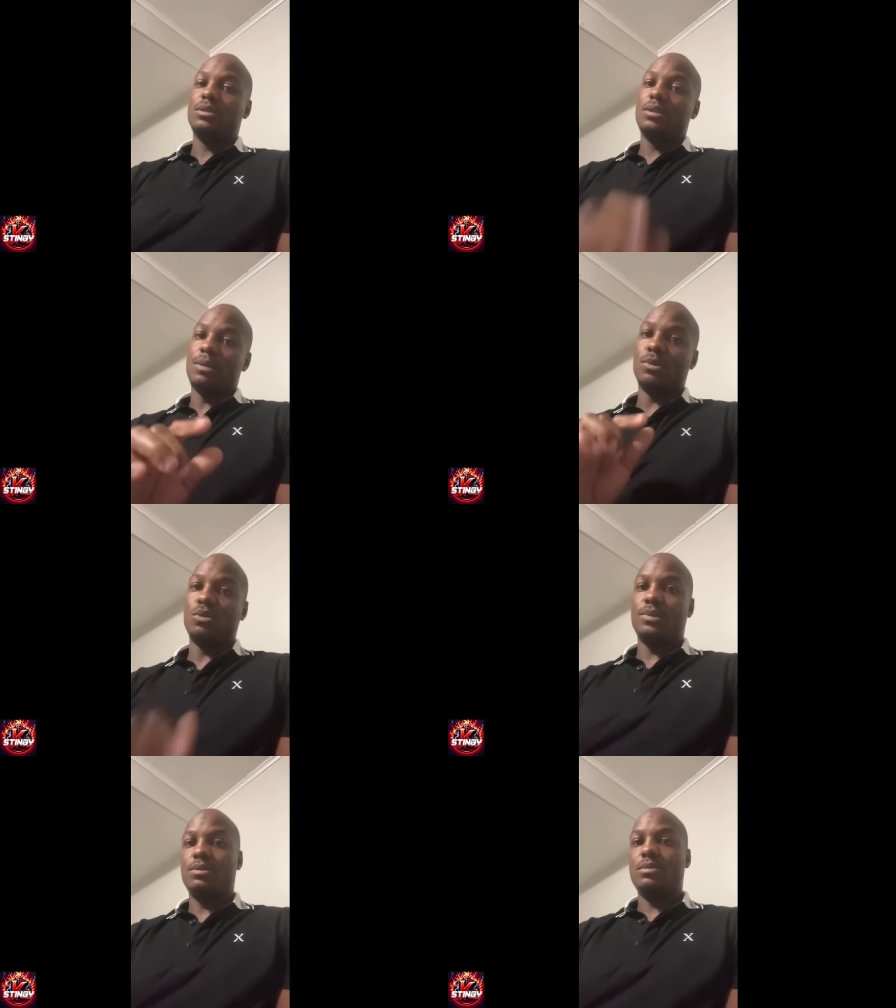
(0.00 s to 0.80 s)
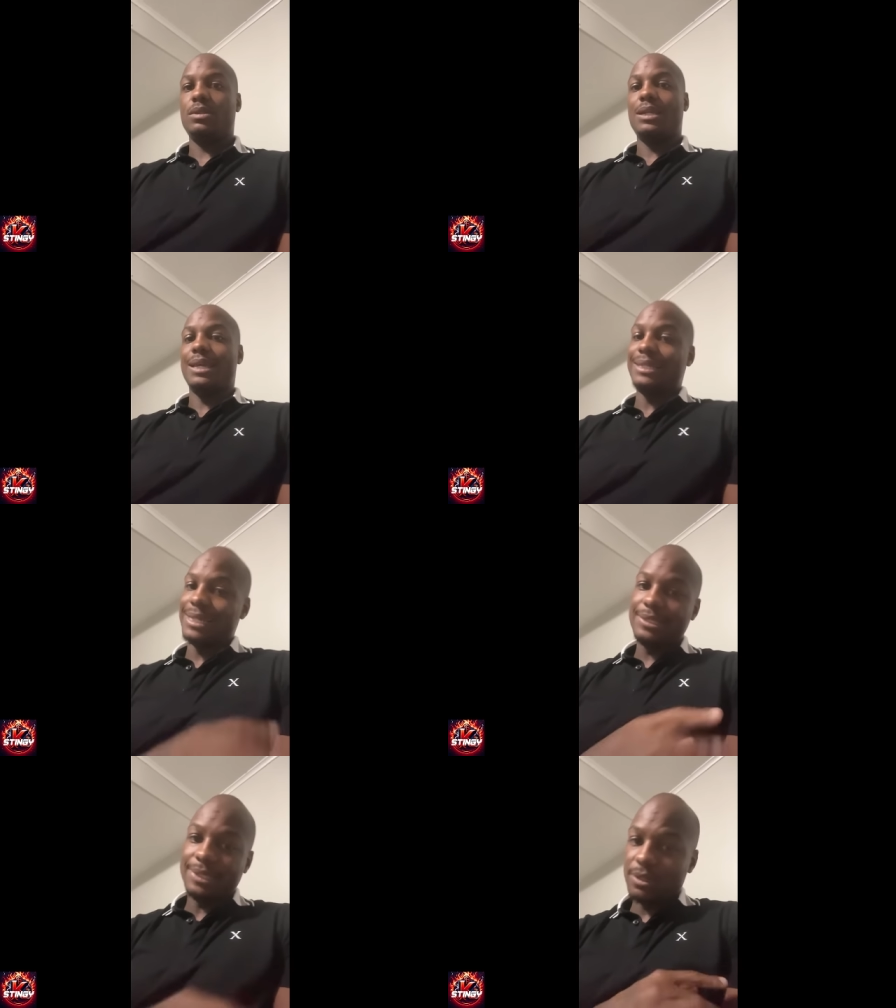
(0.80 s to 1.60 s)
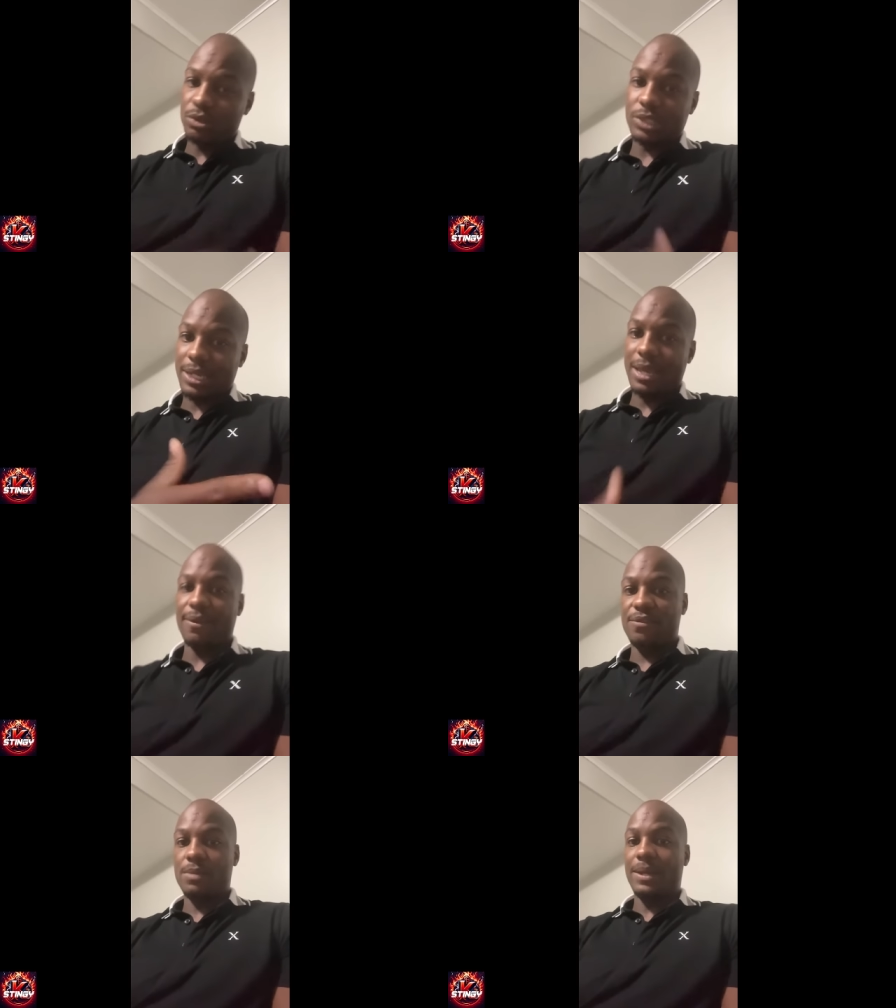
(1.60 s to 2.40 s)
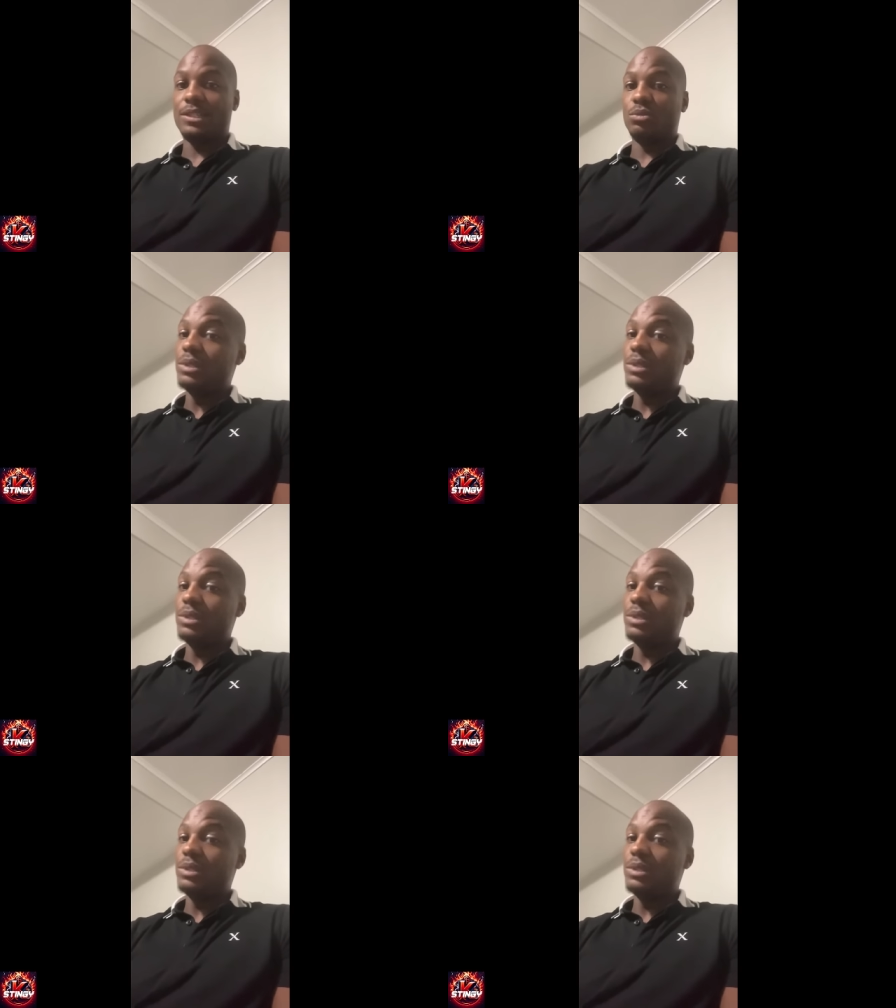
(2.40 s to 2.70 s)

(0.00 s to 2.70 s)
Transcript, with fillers: Come on, bro. And it still don't change how I feel about you.